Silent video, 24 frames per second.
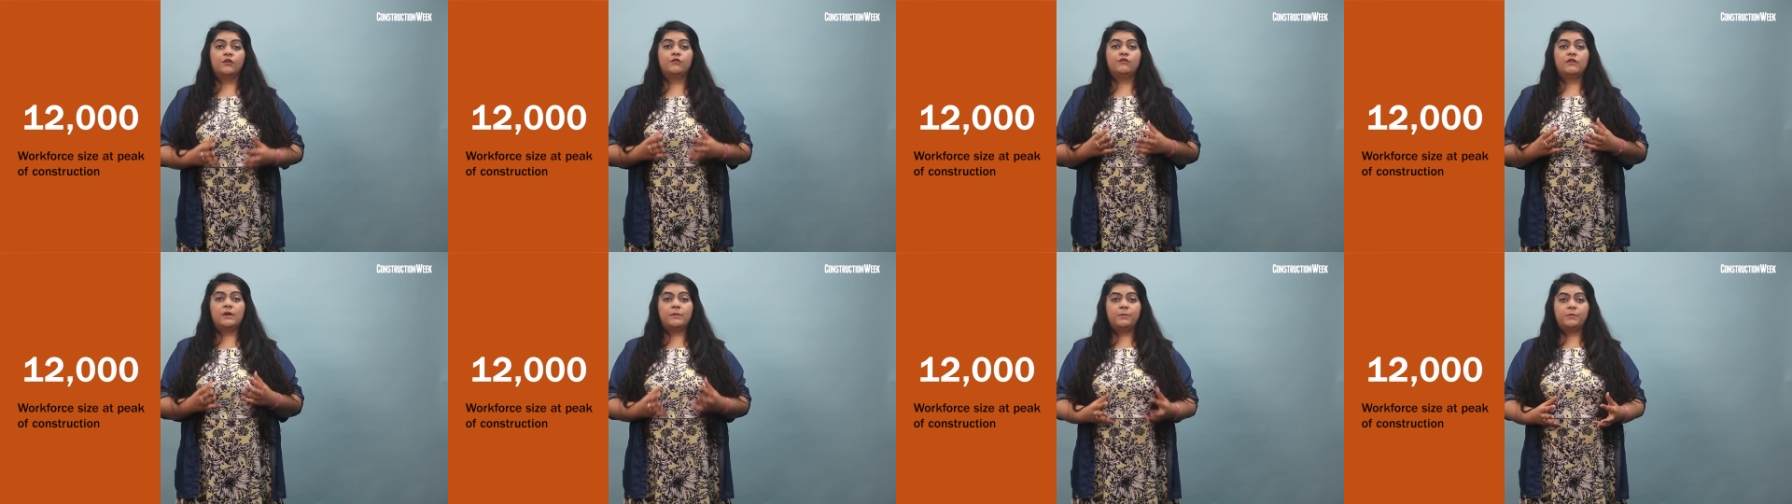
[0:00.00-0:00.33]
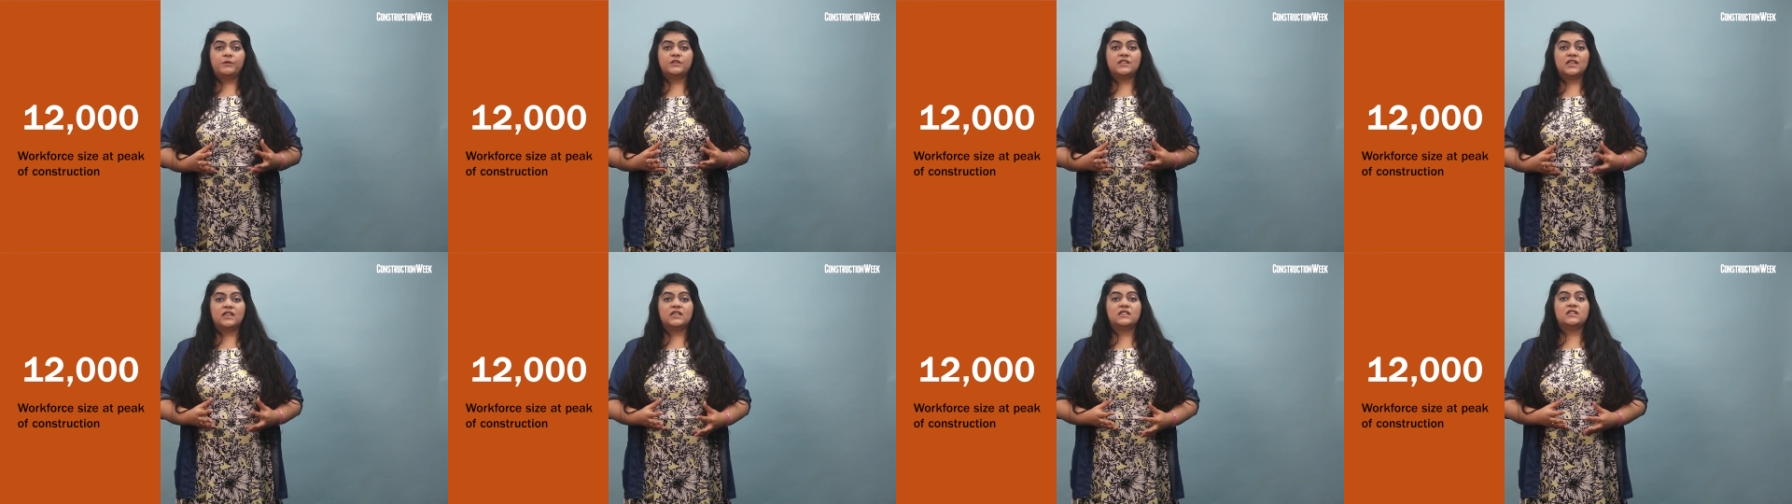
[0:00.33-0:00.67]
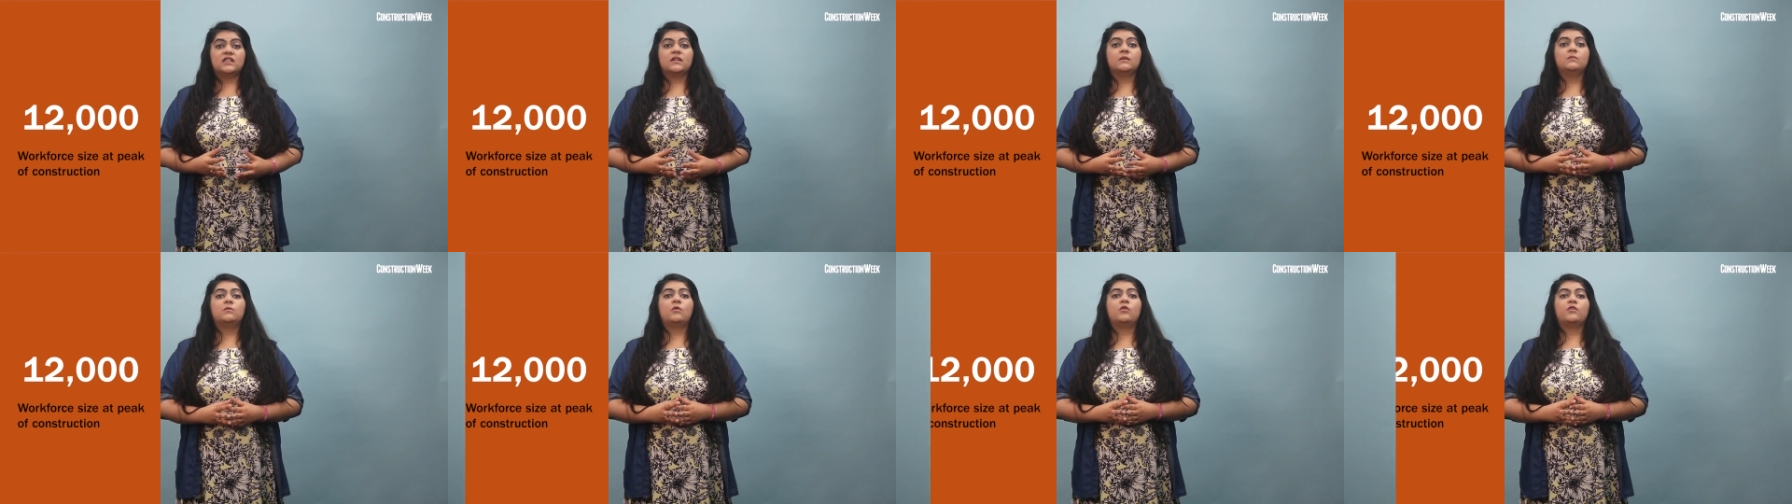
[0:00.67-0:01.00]

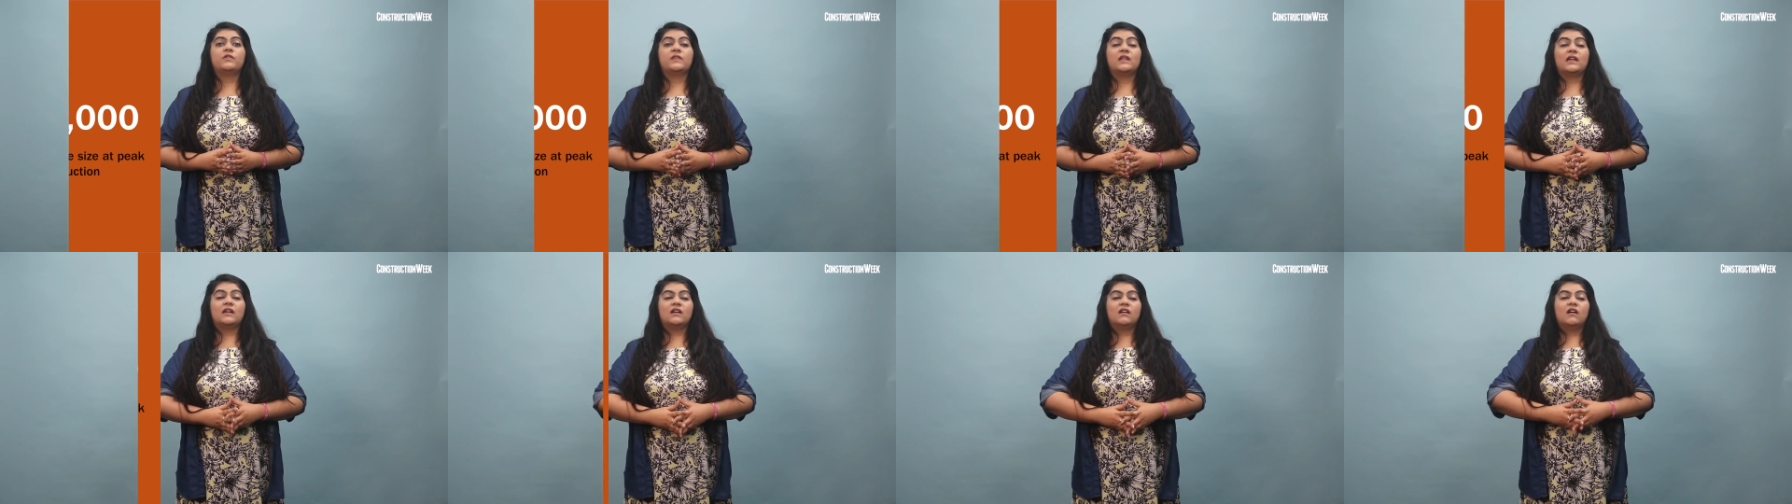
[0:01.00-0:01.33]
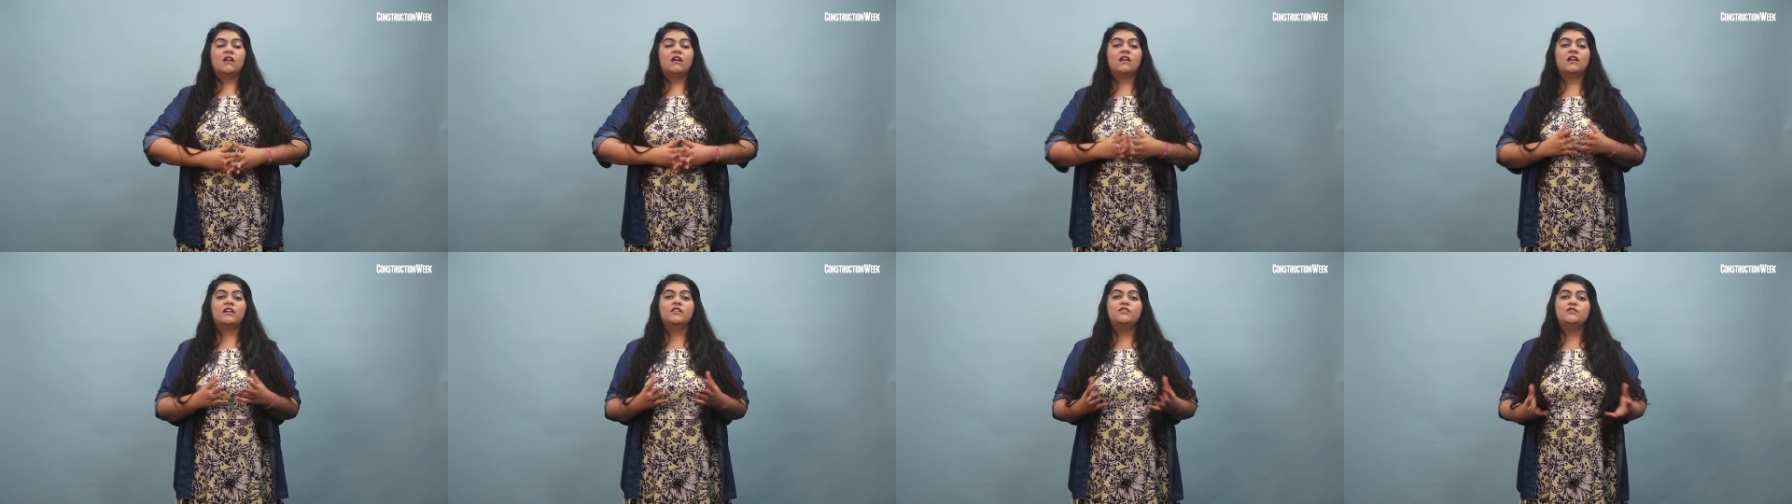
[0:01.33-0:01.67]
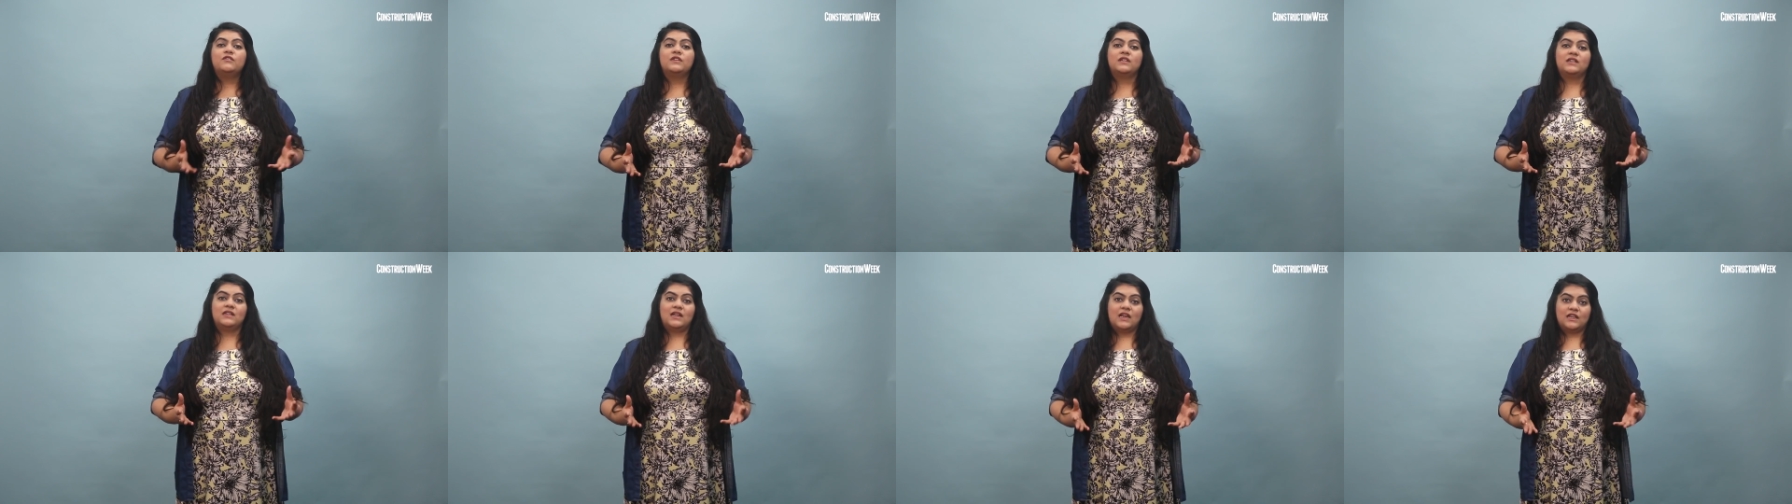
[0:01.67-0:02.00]
representing more than
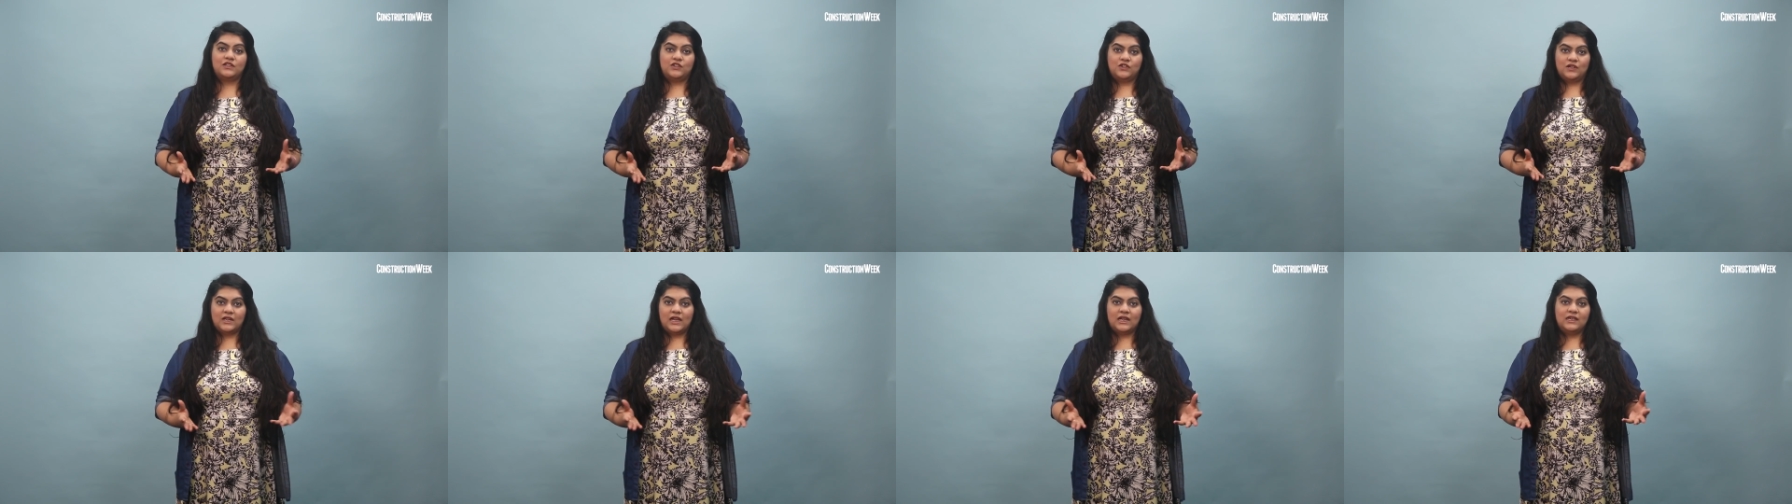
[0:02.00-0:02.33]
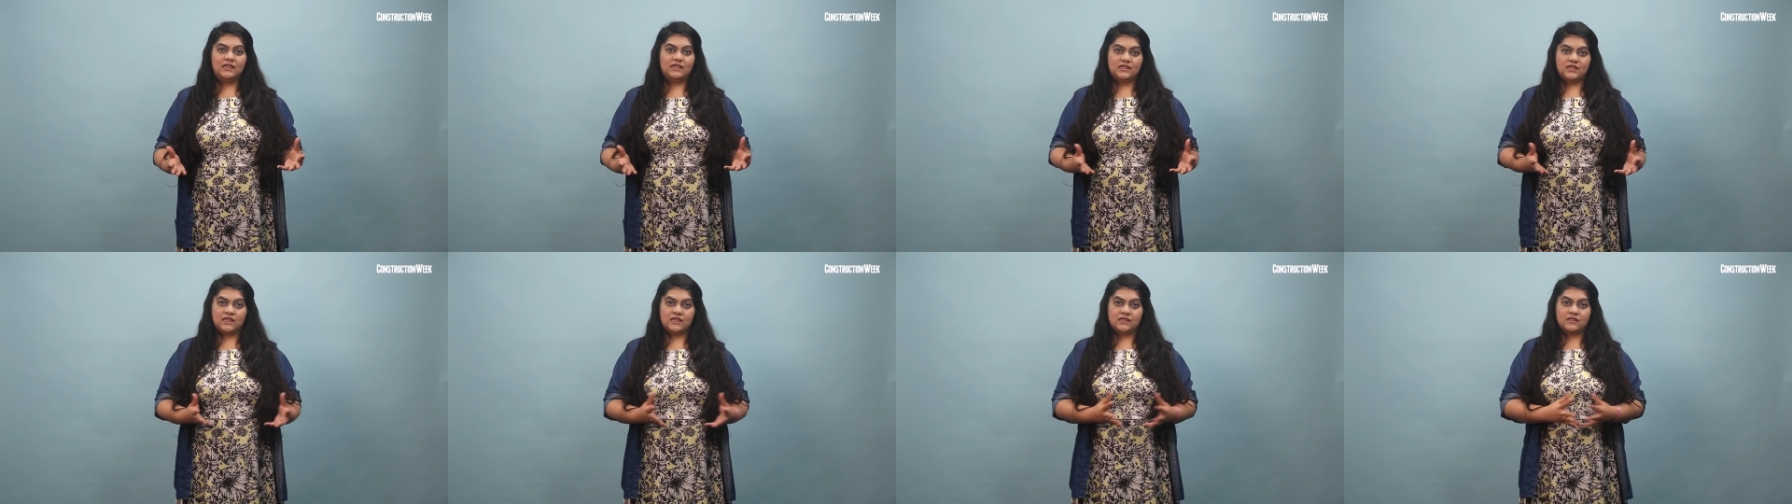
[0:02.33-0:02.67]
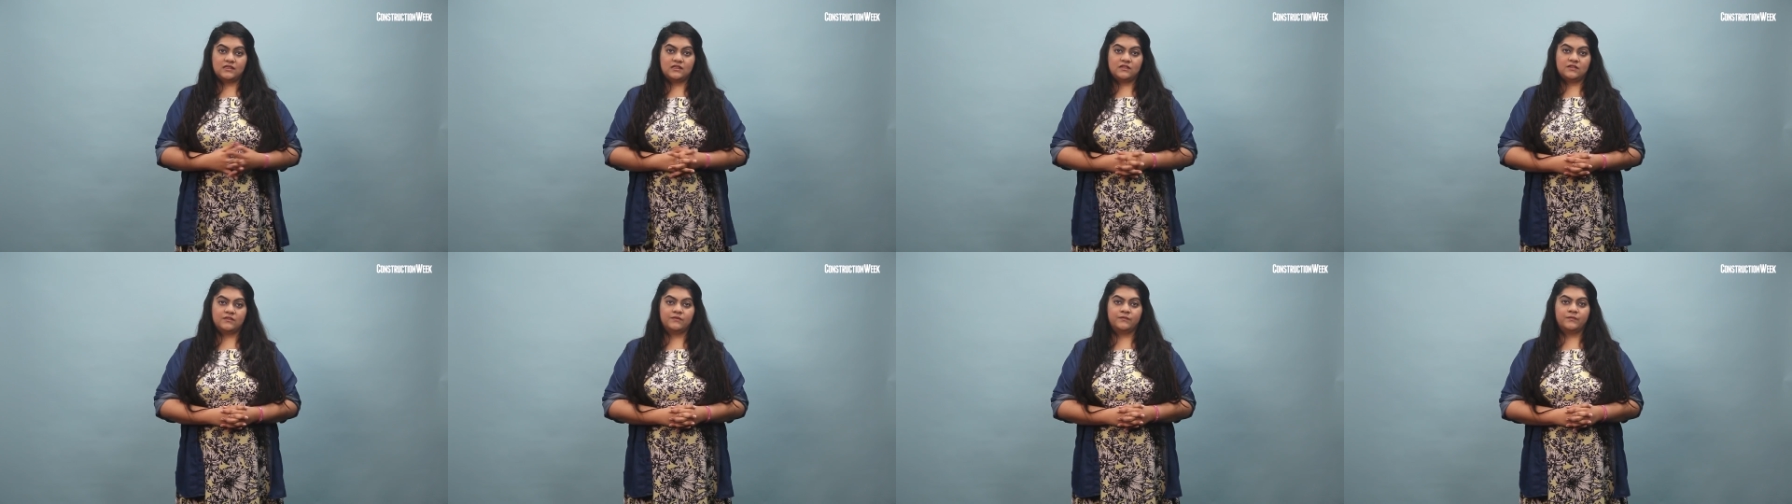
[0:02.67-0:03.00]
100
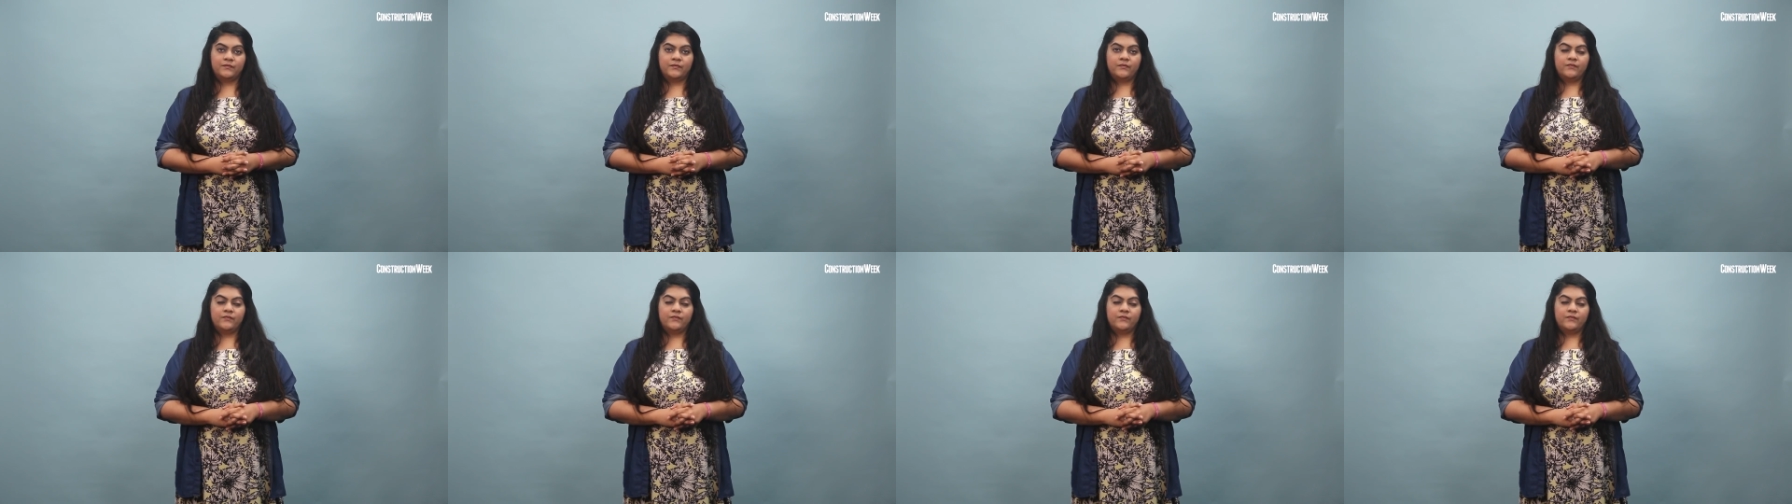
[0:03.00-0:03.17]
nationalities.